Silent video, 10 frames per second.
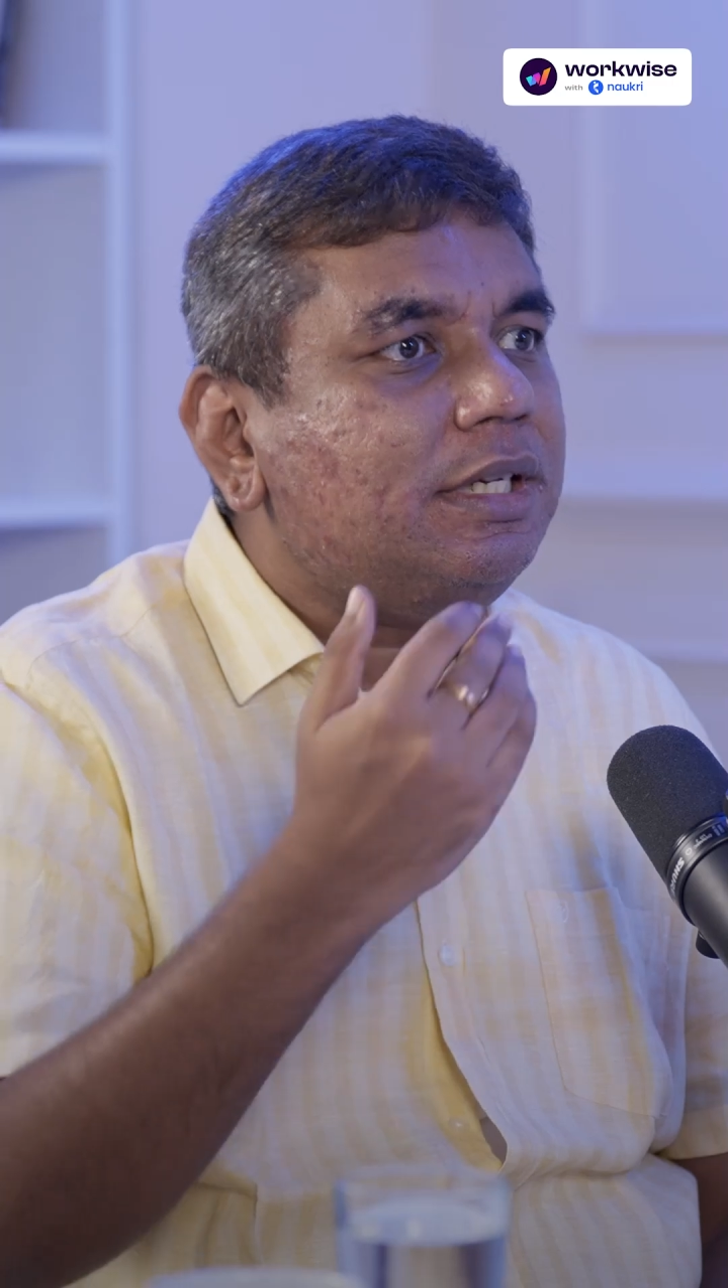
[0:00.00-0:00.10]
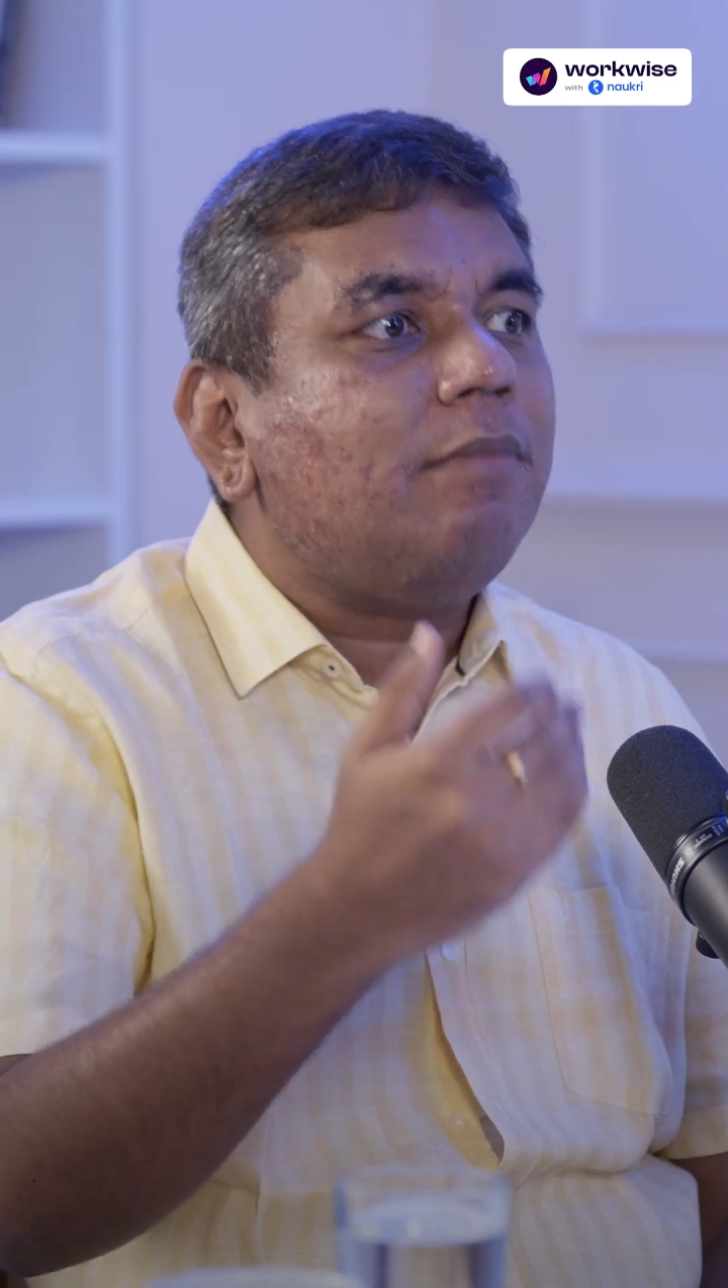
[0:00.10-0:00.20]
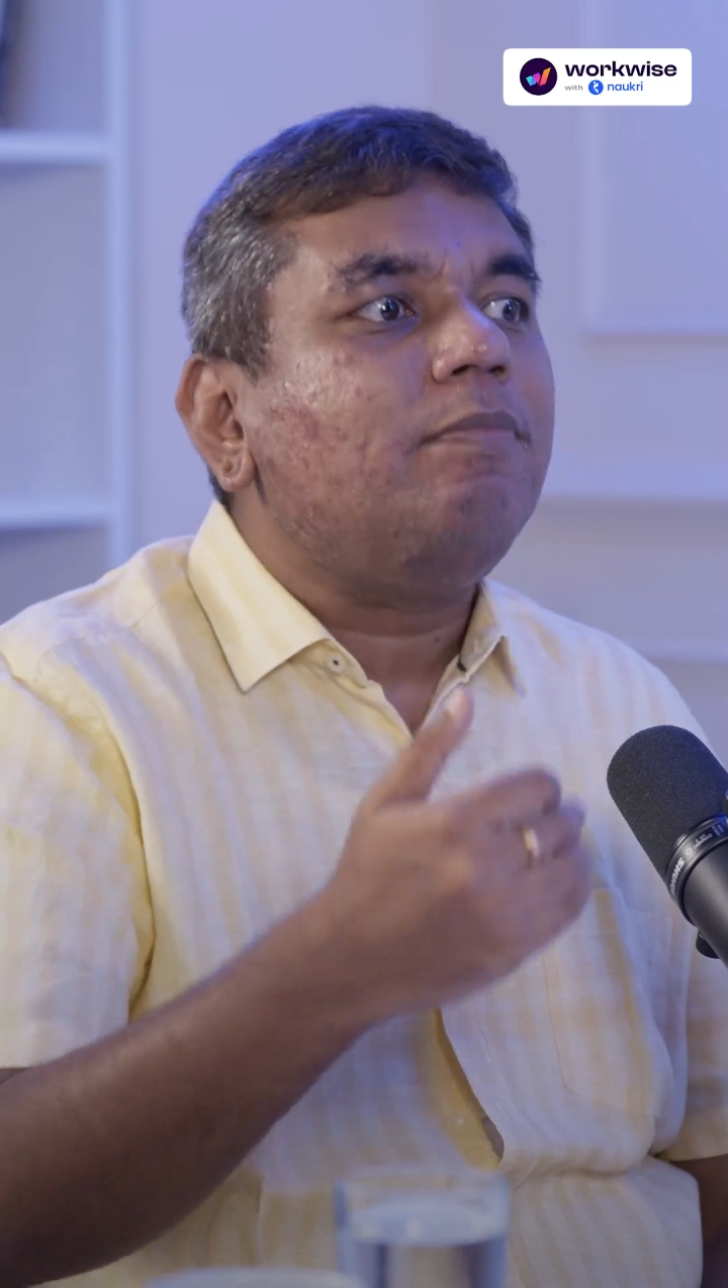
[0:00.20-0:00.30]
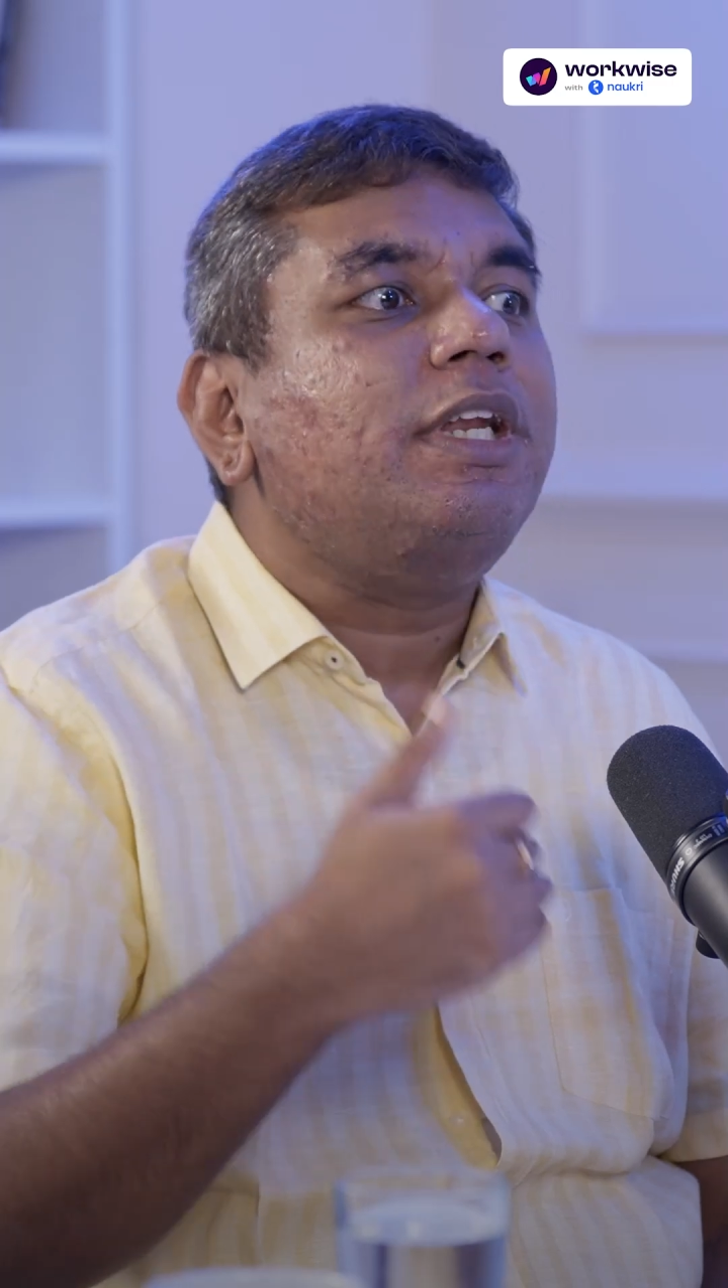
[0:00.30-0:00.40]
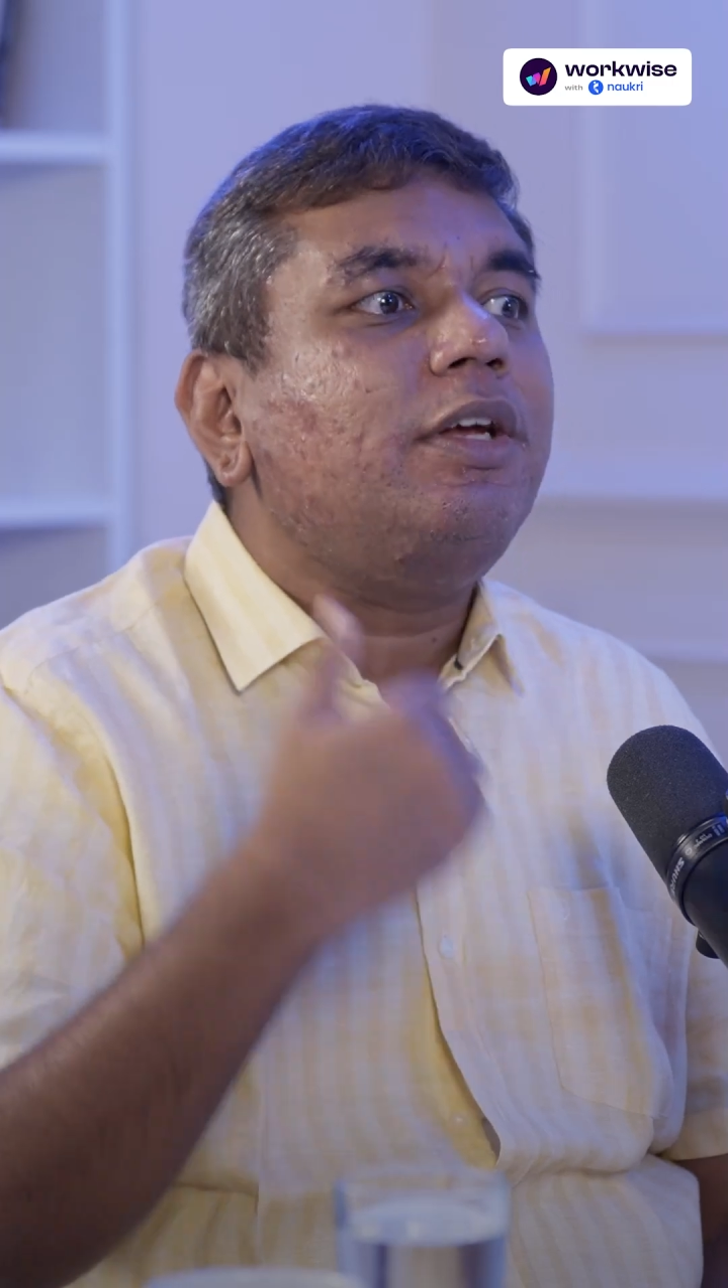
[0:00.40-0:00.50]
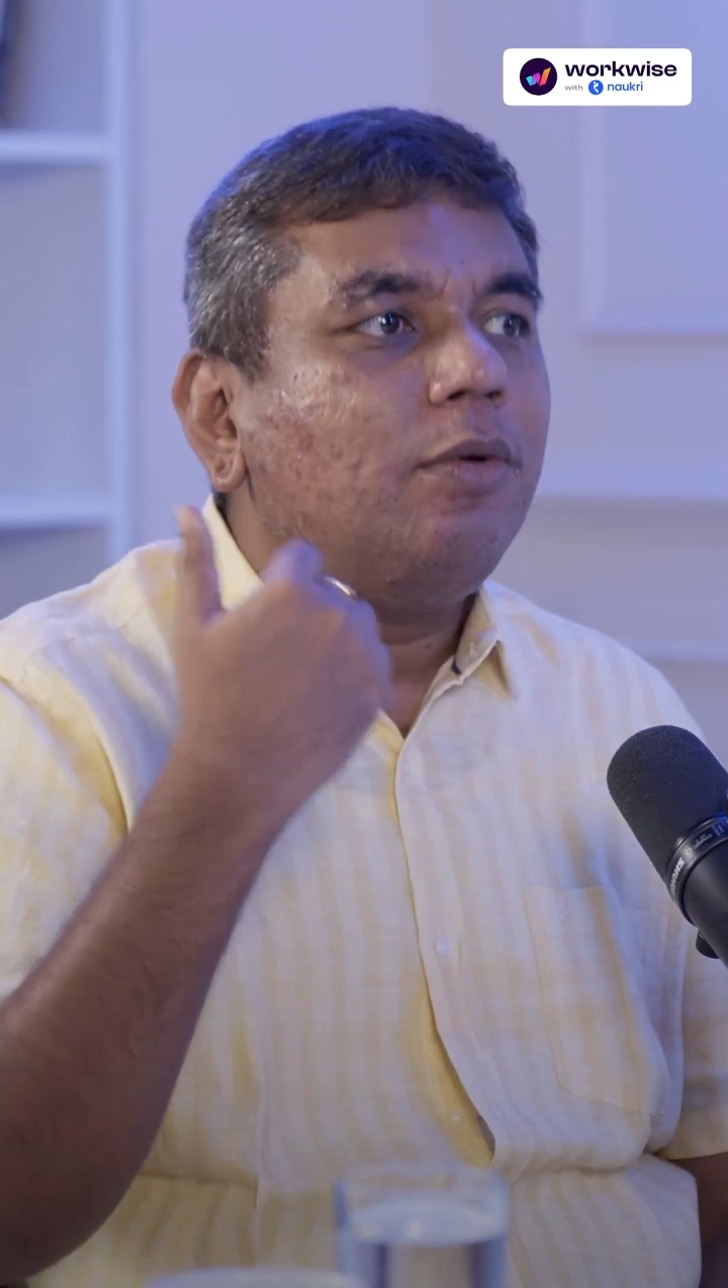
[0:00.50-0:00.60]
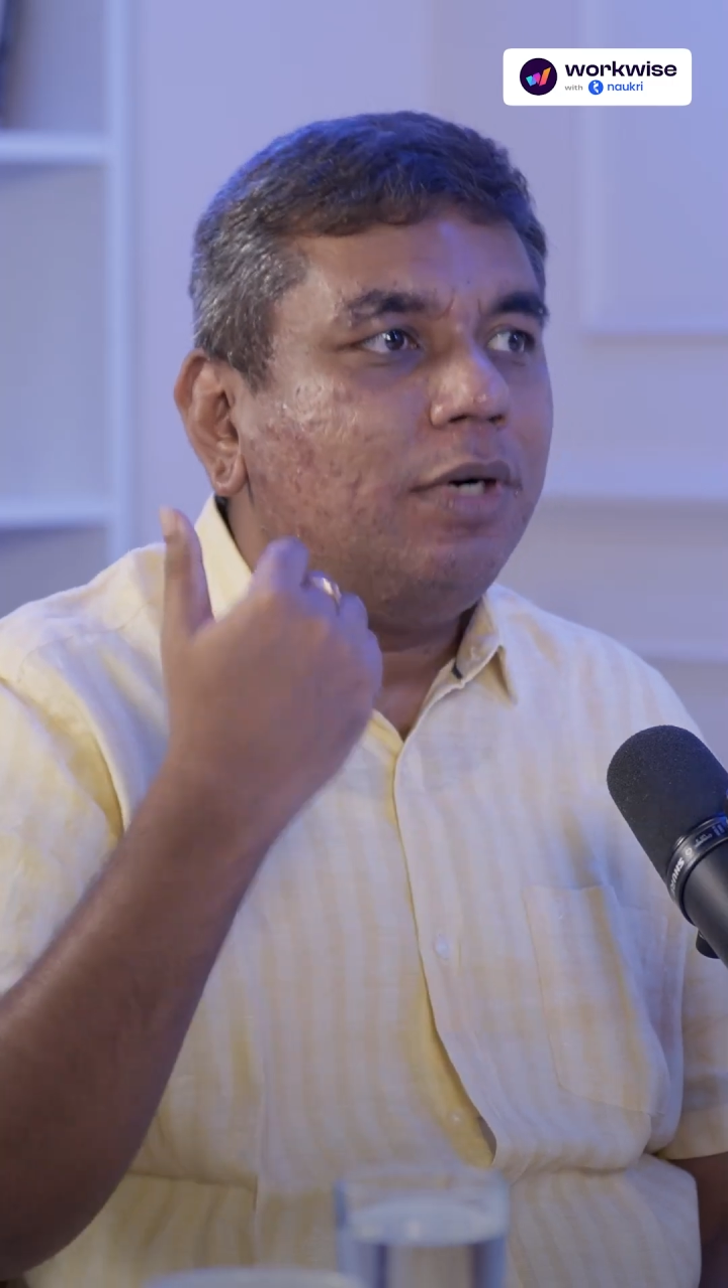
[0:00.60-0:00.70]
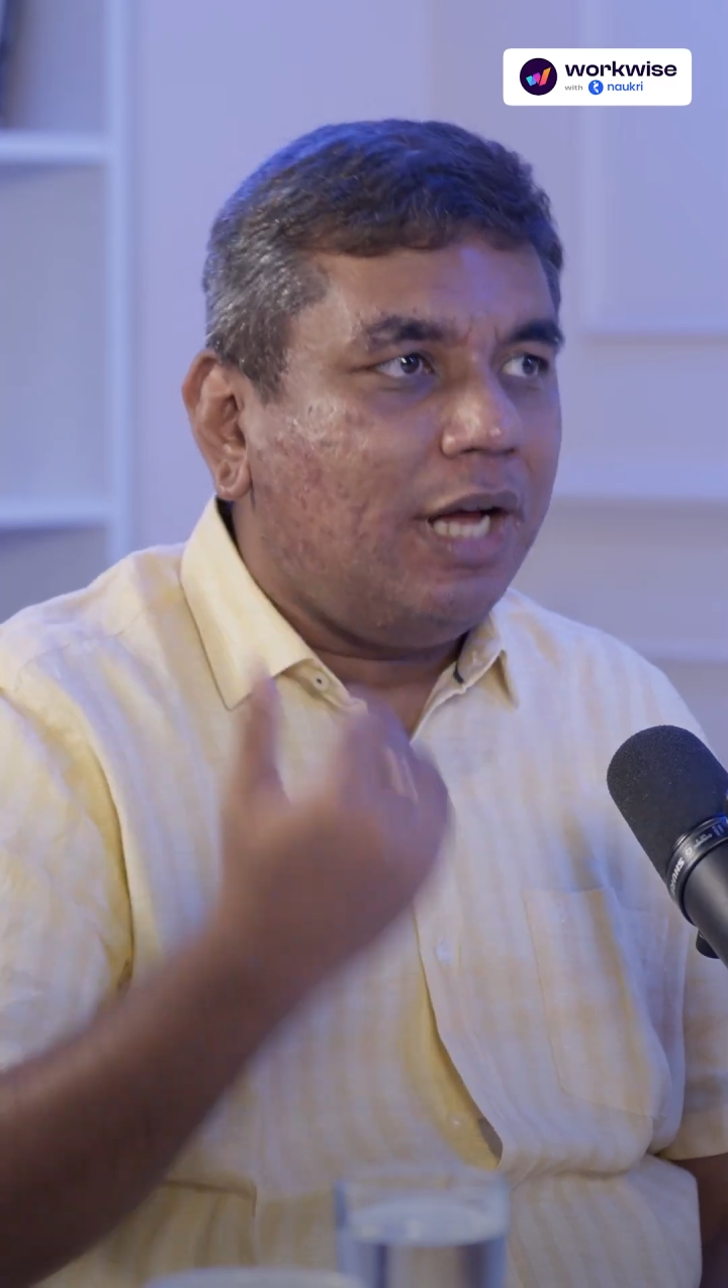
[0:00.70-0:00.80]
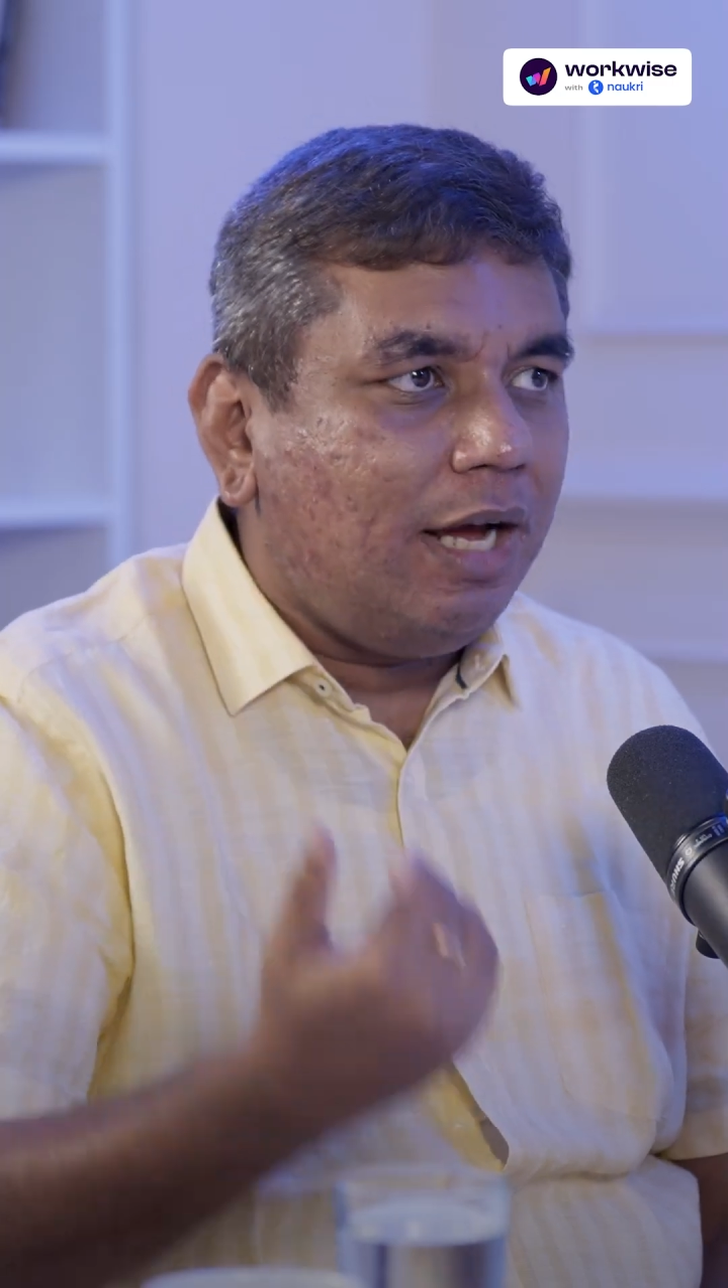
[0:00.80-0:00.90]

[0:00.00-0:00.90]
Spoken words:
company could